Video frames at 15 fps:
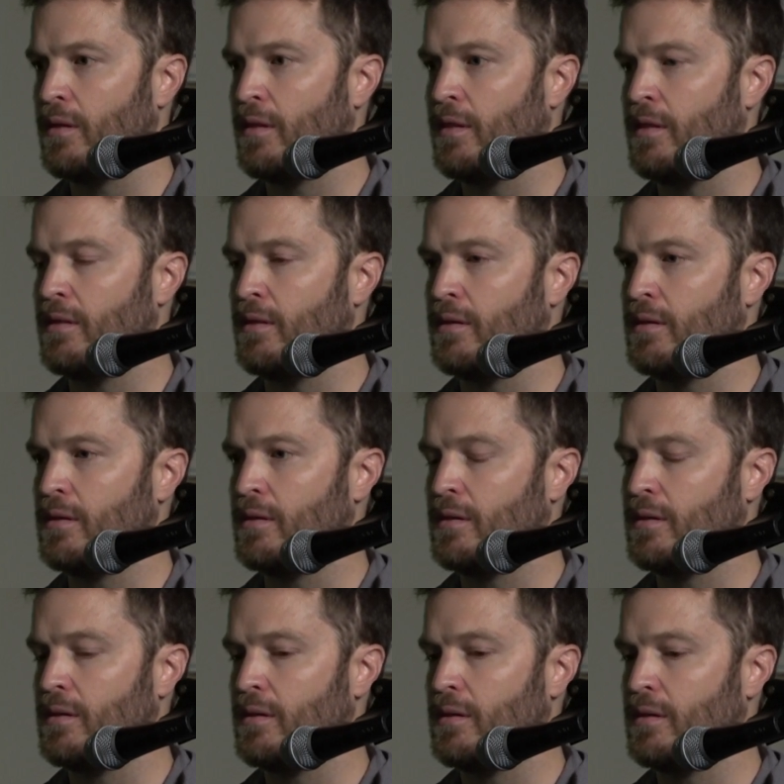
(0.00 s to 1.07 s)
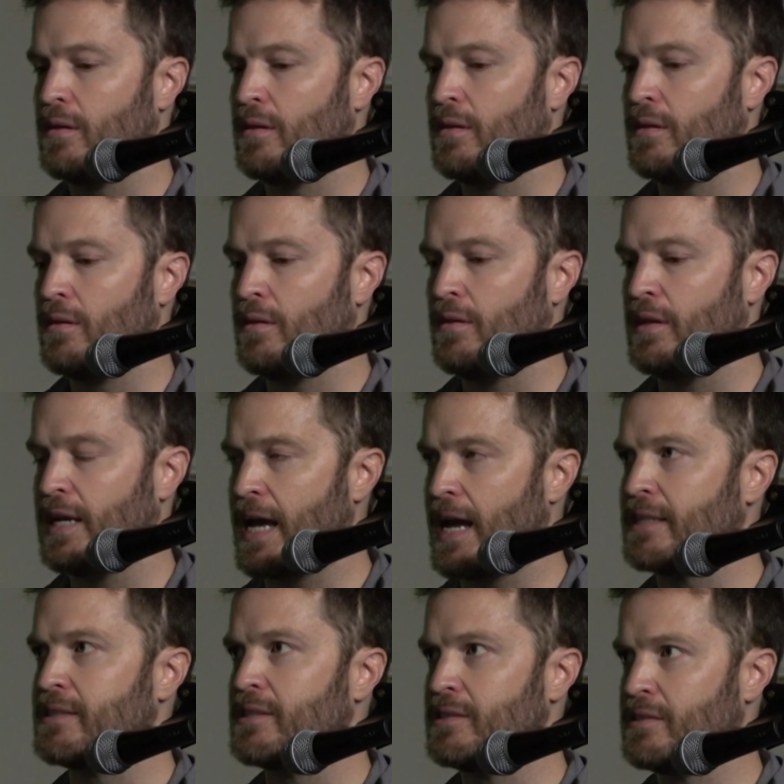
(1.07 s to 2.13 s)
the
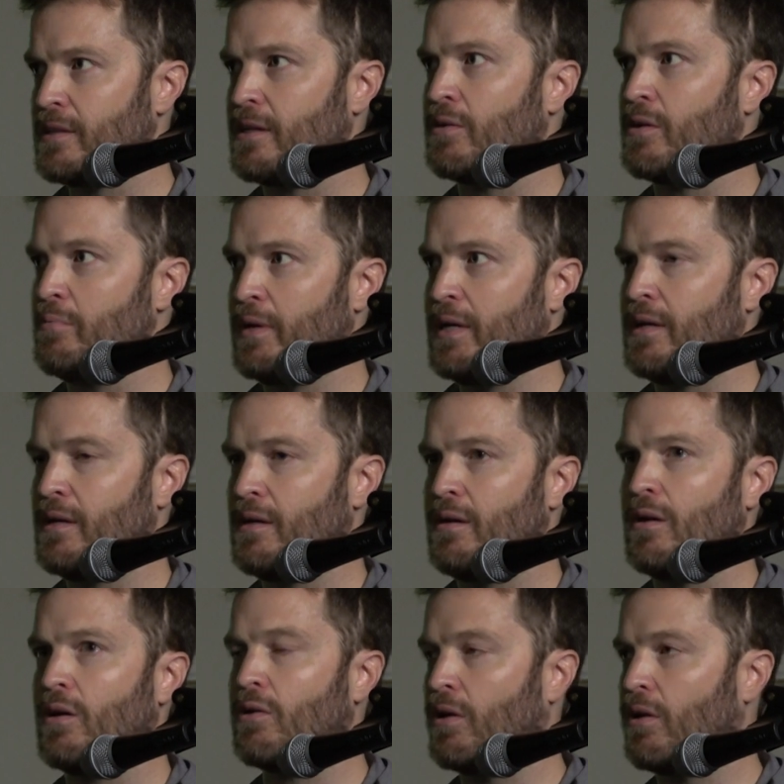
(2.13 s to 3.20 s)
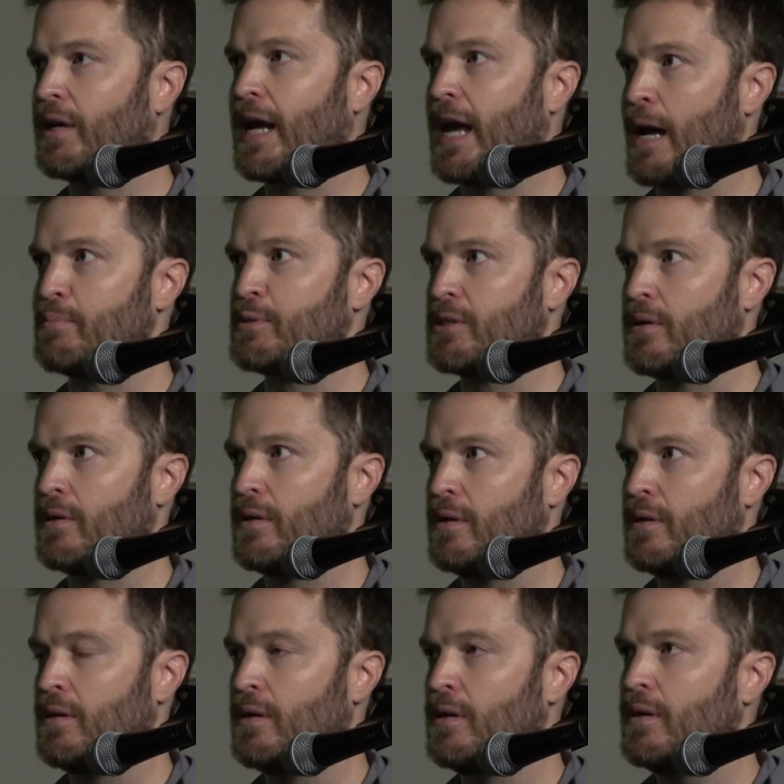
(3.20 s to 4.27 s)
gases that are emitted are all captured.
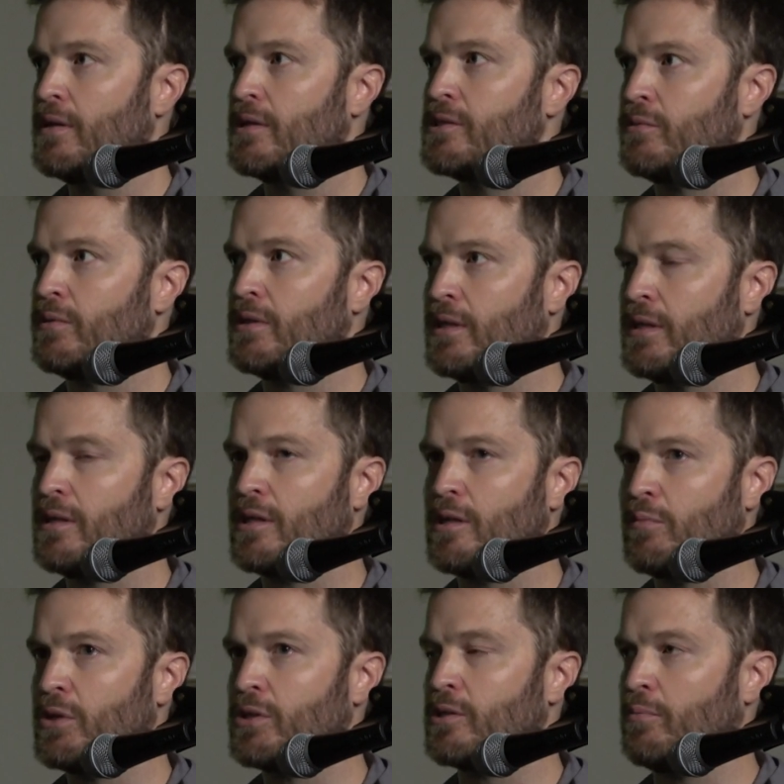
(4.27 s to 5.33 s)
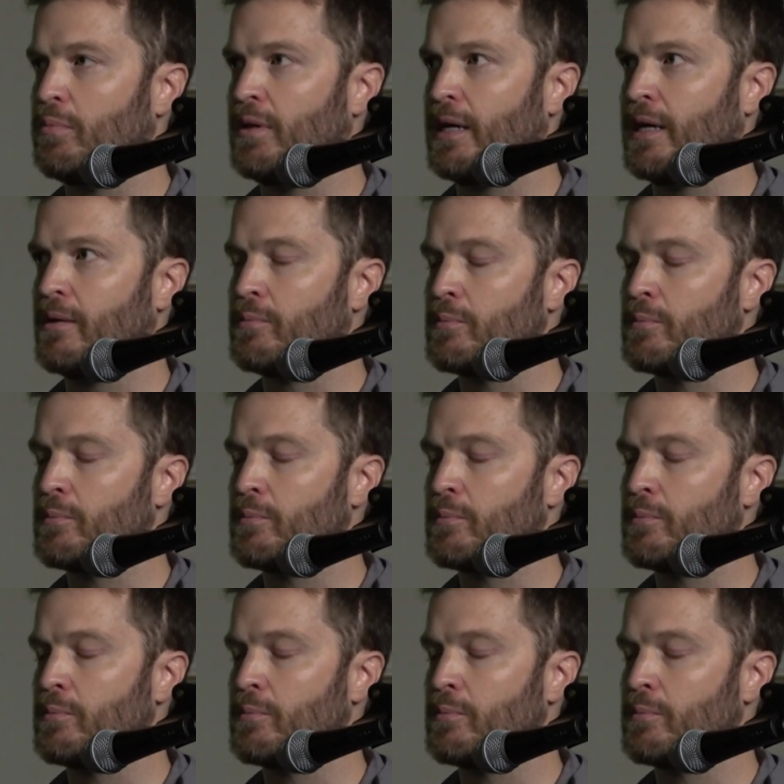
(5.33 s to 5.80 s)
So in a commercial plant,